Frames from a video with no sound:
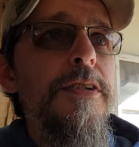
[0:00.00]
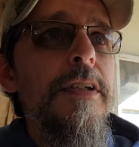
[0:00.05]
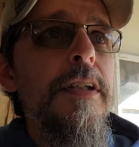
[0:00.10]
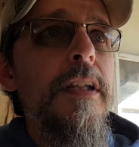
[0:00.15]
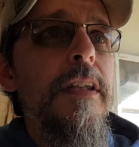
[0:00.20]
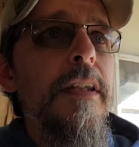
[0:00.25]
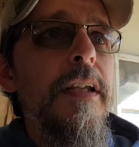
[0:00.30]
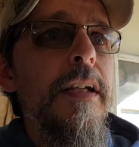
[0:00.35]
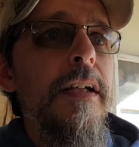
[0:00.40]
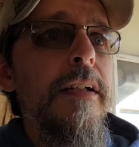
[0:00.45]

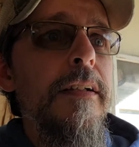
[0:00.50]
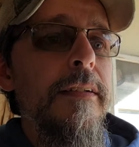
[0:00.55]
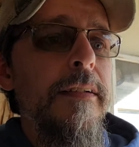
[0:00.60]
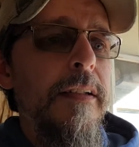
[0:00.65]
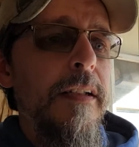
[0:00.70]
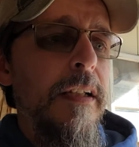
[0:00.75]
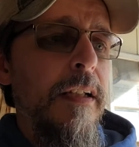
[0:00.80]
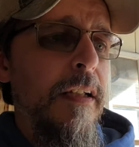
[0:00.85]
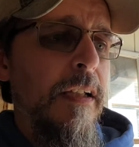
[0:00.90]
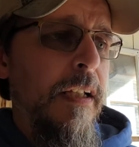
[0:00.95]
in there,
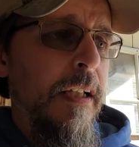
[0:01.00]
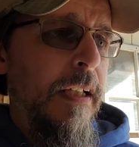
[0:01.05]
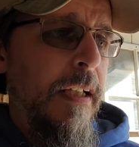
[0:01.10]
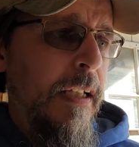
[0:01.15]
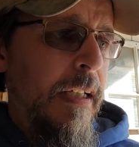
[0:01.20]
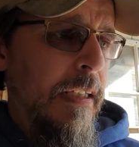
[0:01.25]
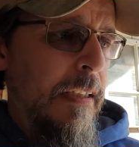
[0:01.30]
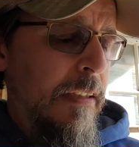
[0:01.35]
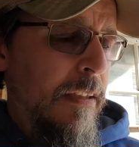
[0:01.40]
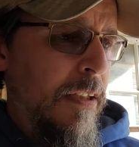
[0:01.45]

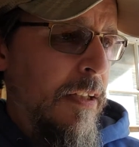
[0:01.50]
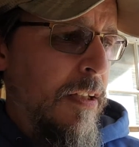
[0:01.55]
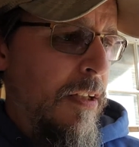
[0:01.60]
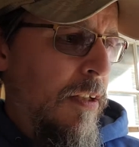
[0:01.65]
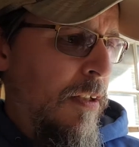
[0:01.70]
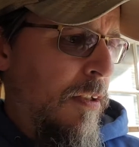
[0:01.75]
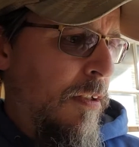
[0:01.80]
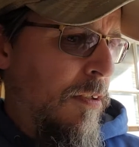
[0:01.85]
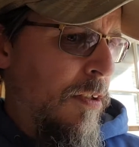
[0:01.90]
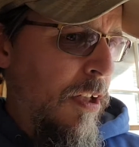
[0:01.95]

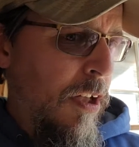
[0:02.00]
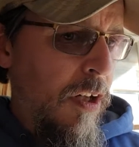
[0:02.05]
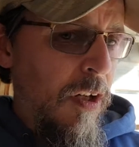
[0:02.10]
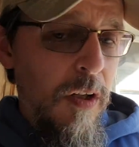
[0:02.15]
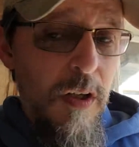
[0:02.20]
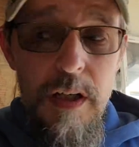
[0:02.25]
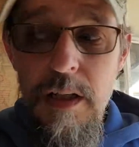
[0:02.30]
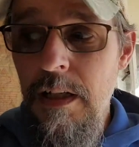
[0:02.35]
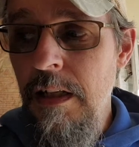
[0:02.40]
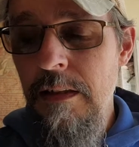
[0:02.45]
so
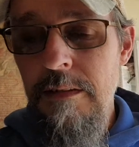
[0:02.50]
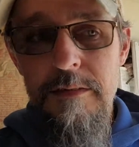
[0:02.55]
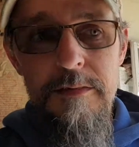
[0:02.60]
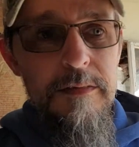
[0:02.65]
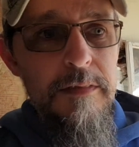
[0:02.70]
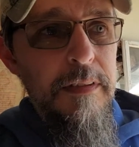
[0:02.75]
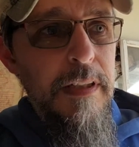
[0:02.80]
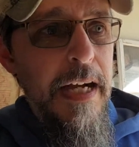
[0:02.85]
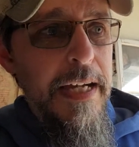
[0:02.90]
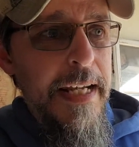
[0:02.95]

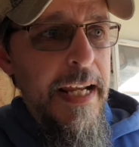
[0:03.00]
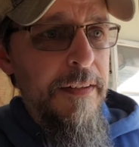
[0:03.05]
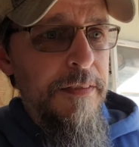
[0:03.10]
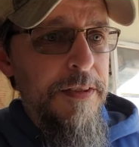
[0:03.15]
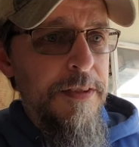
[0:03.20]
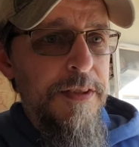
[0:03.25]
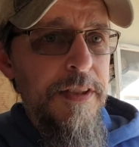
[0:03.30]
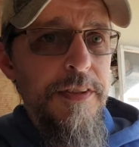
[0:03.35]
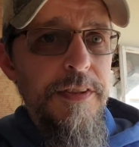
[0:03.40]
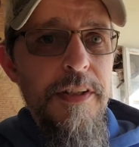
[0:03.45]
I'd have to
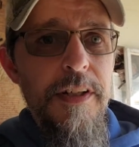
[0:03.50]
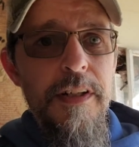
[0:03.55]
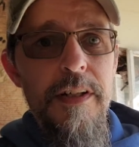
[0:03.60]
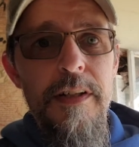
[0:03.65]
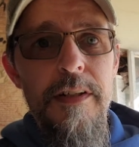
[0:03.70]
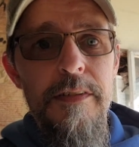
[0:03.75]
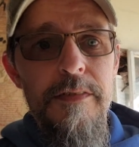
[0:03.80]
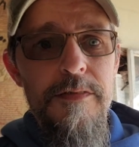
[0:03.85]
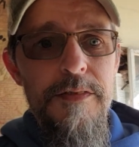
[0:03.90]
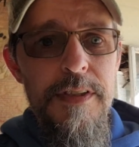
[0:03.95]
sit there
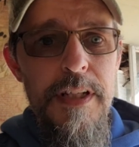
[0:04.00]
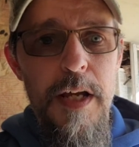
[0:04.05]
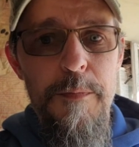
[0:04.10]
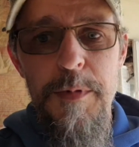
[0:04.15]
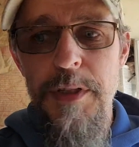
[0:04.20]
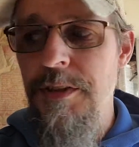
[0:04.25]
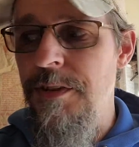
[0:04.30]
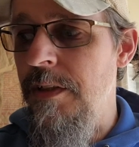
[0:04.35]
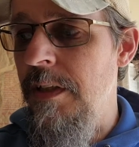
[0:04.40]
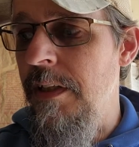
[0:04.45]
and see how
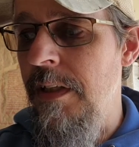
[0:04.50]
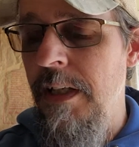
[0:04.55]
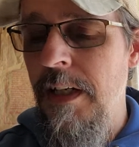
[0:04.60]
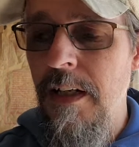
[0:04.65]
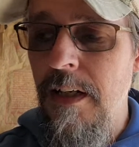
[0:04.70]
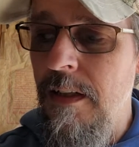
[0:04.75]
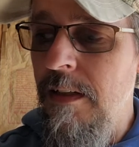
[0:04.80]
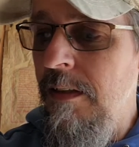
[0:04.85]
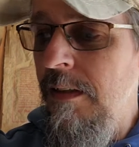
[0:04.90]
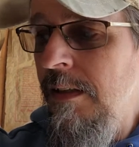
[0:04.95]
many's in
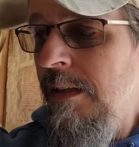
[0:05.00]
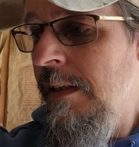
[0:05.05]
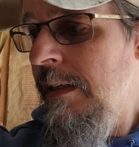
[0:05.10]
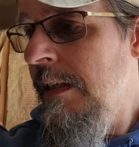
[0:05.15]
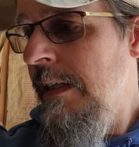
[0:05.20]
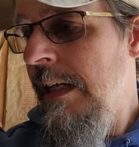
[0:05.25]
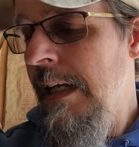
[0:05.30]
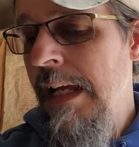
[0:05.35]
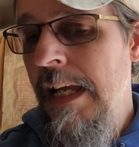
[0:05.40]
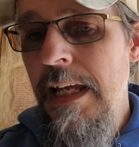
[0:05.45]
there
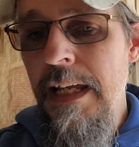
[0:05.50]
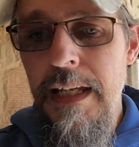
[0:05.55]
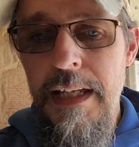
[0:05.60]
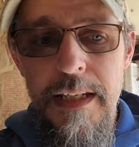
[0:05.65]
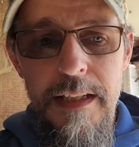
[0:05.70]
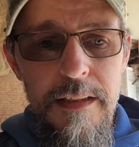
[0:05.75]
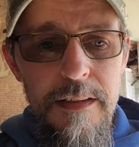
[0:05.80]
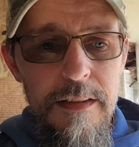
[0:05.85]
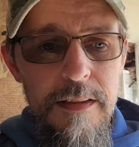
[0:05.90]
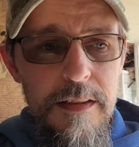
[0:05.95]

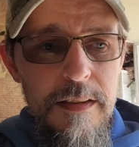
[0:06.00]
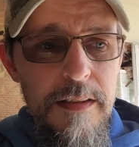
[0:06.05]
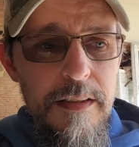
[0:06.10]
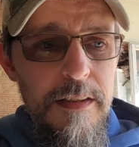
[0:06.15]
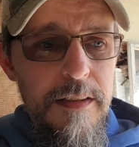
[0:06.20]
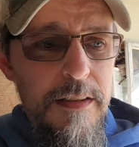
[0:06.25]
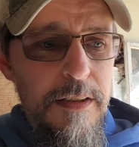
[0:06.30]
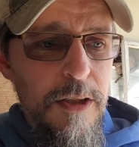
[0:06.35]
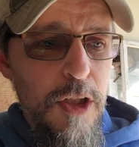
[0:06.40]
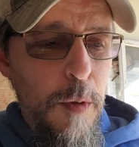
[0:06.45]
and
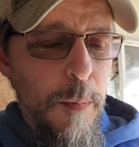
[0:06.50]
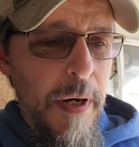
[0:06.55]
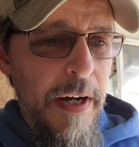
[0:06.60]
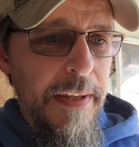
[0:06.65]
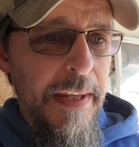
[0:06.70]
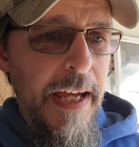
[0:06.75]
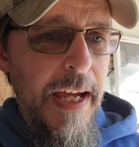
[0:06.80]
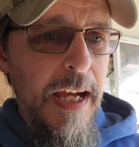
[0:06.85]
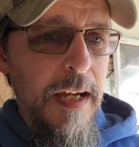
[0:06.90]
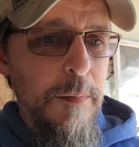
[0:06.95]
go by
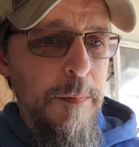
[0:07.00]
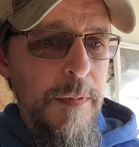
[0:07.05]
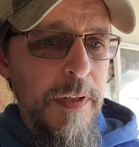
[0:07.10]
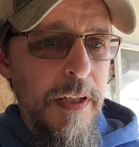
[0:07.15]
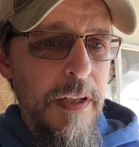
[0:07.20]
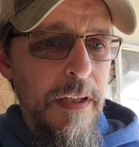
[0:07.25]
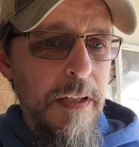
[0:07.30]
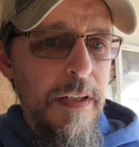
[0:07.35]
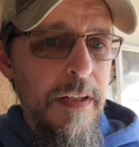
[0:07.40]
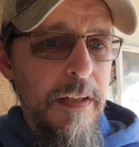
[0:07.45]
that.
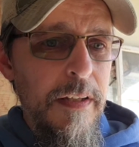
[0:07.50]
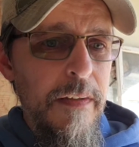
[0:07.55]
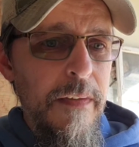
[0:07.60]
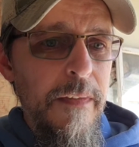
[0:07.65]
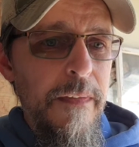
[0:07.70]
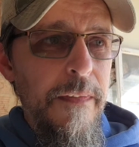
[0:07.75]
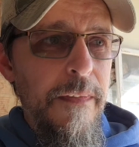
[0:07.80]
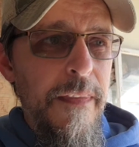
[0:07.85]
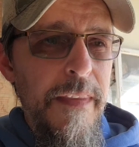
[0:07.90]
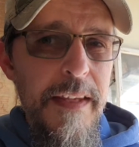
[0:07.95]
But
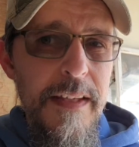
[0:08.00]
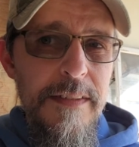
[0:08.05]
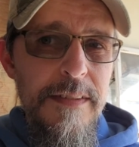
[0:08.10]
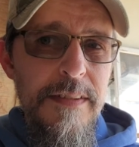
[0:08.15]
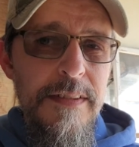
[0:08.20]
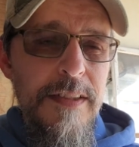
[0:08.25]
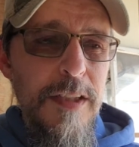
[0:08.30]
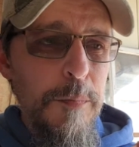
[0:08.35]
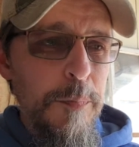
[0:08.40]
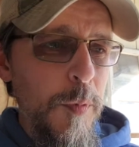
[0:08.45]
this
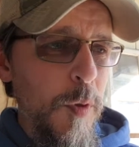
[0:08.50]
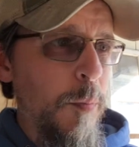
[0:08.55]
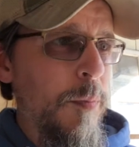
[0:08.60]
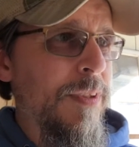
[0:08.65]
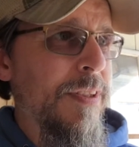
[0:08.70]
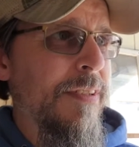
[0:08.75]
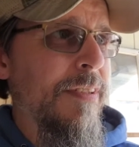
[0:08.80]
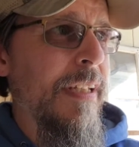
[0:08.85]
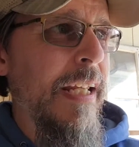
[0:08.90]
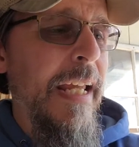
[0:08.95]
simple
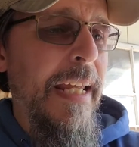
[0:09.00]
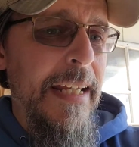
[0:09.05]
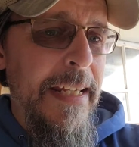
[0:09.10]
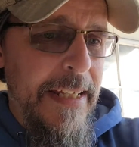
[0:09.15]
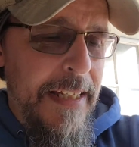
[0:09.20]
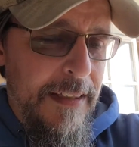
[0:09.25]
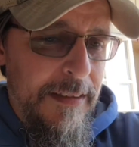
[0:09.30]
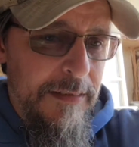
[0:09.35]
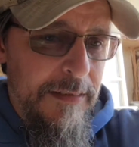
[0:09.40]
mistake